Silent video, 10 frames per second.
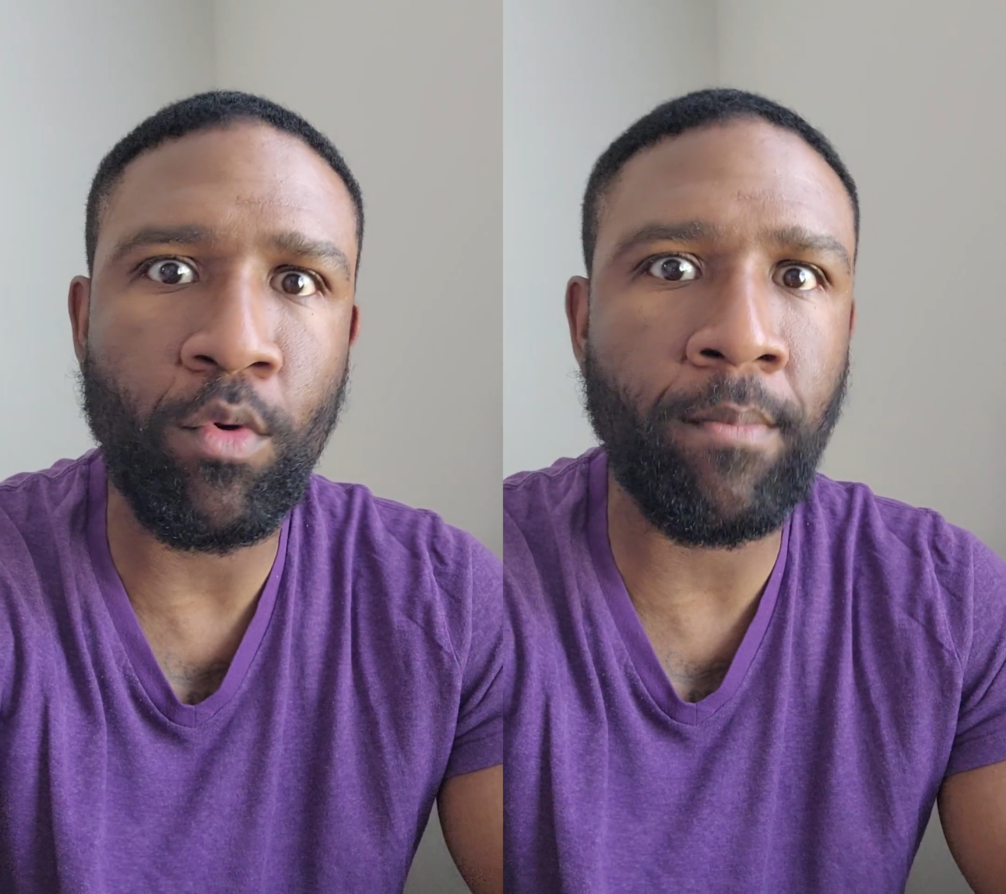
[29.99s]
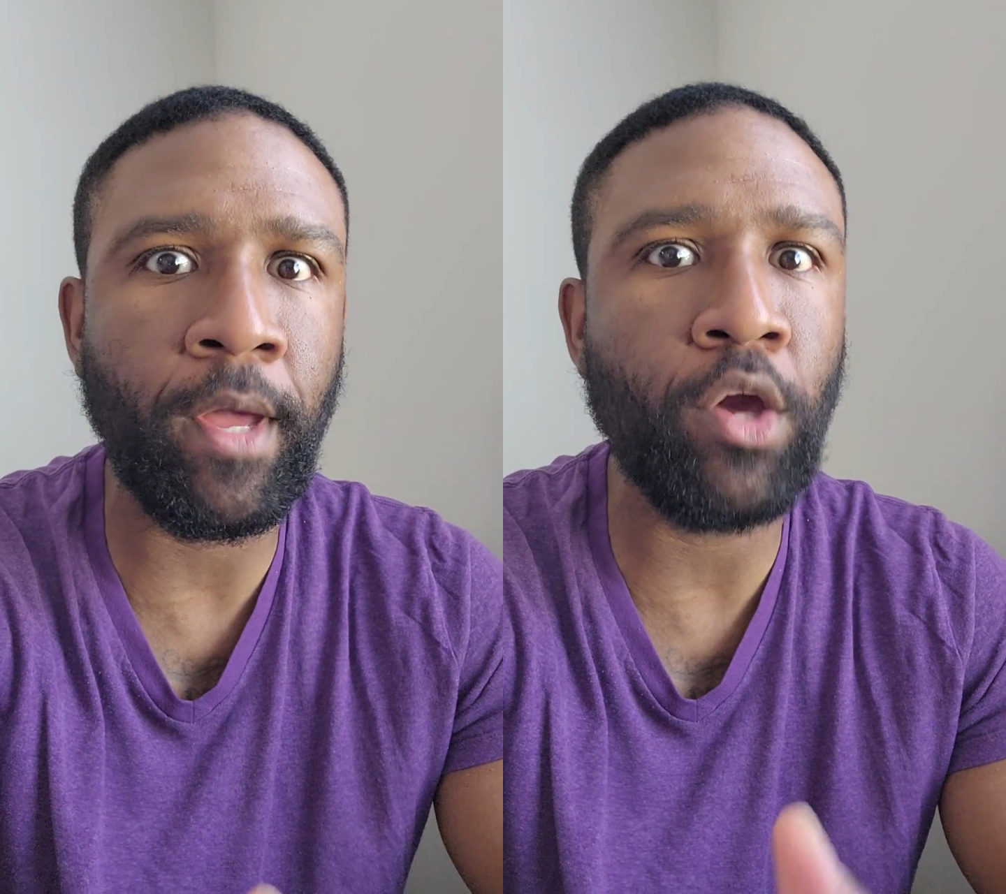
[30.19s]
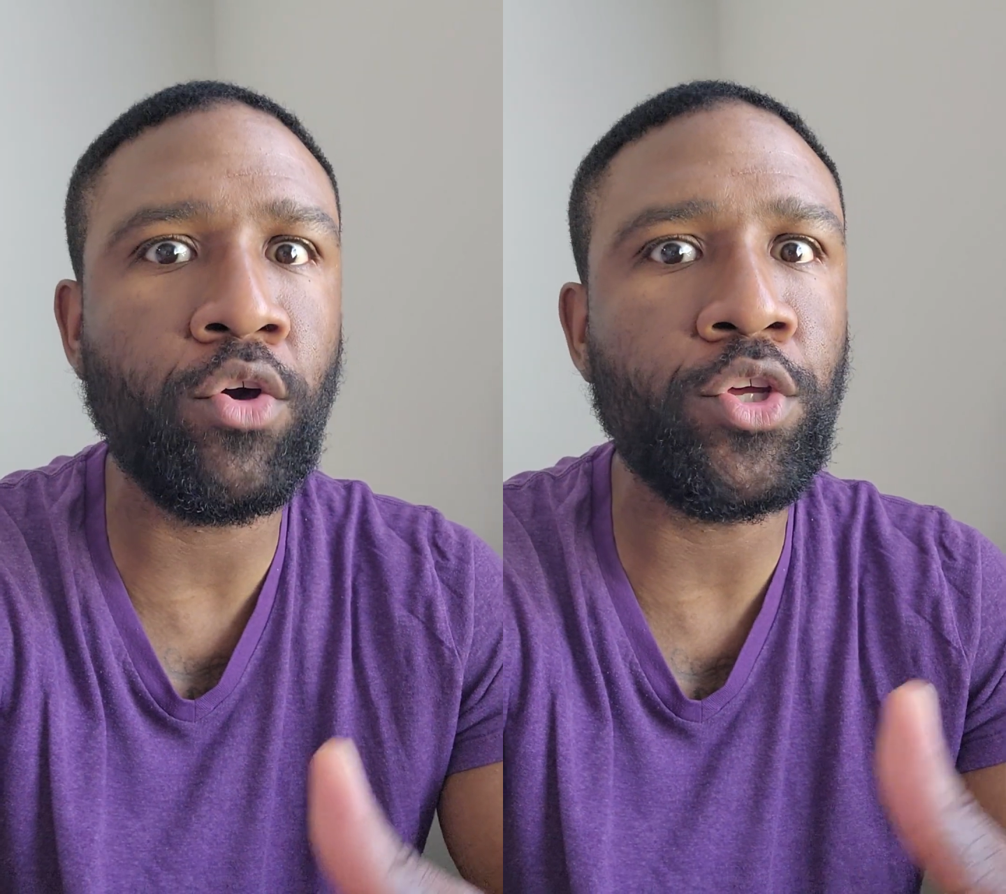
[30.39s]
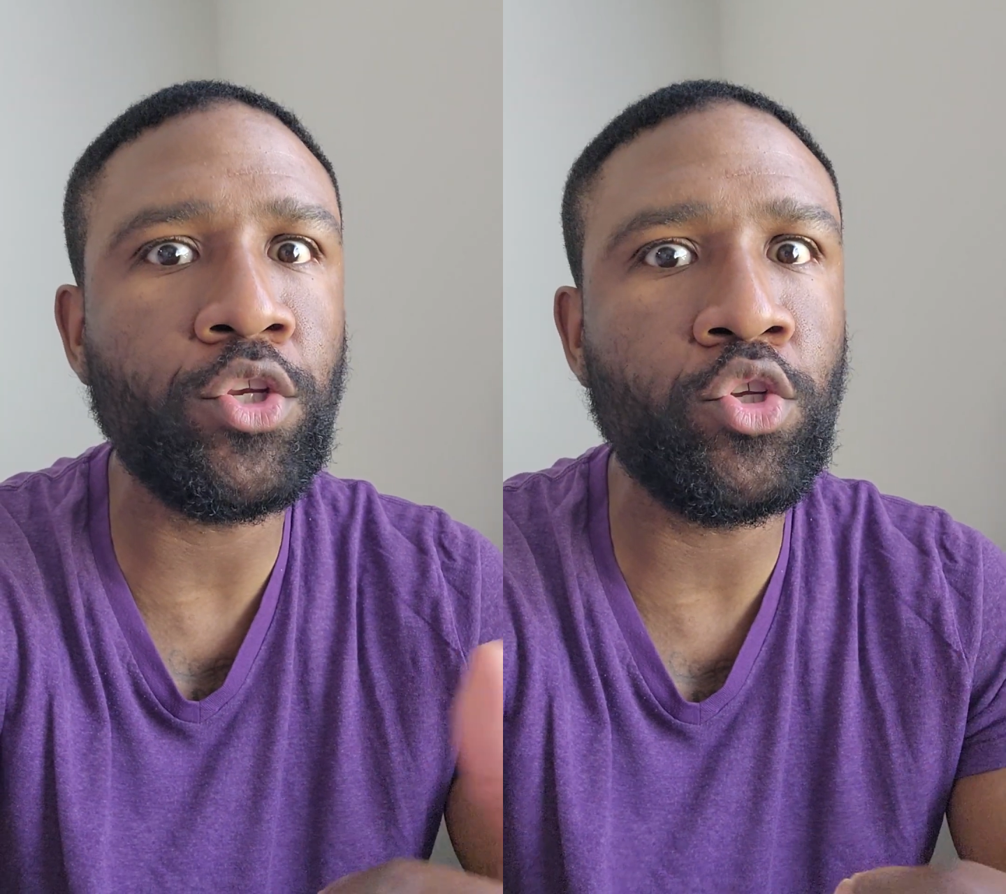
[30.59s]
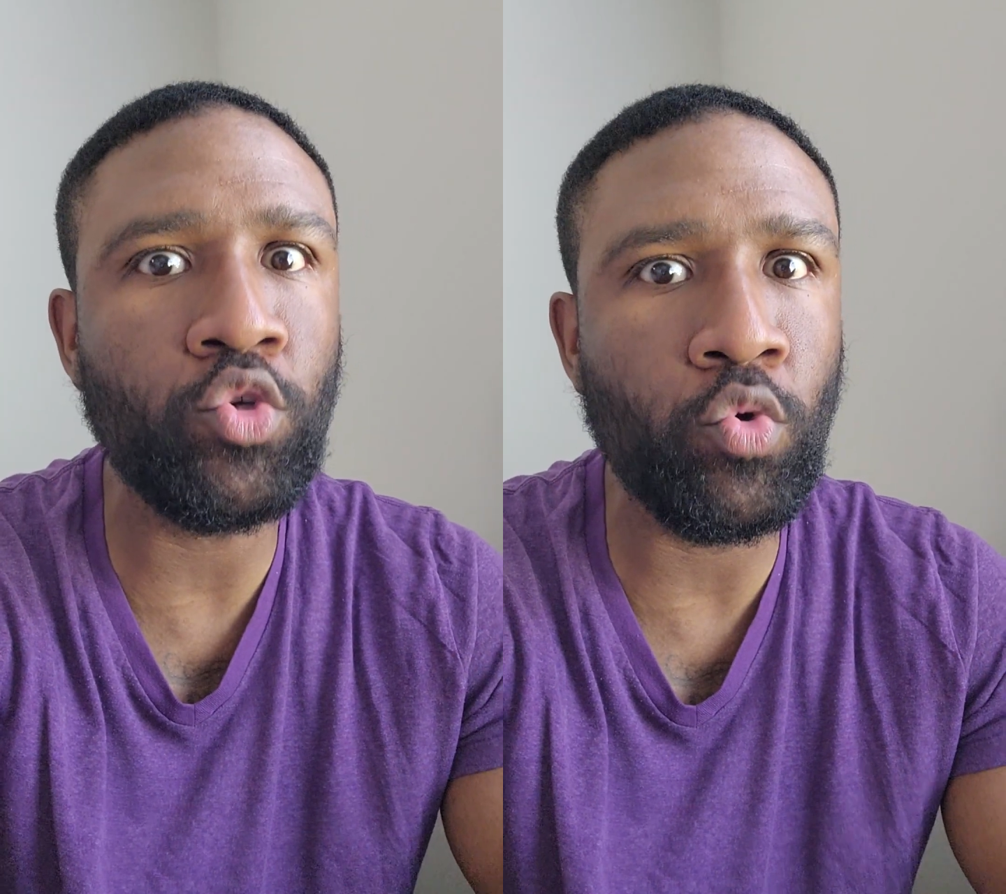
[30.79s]
What am I going to
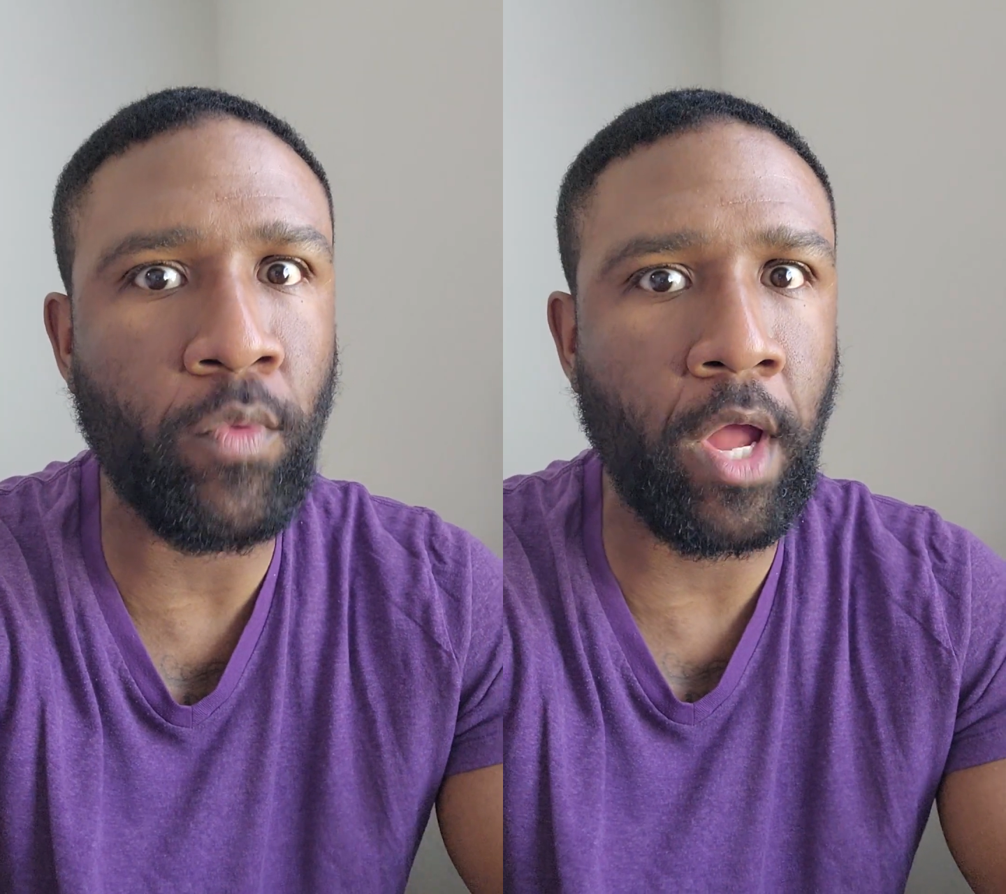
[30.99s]
do?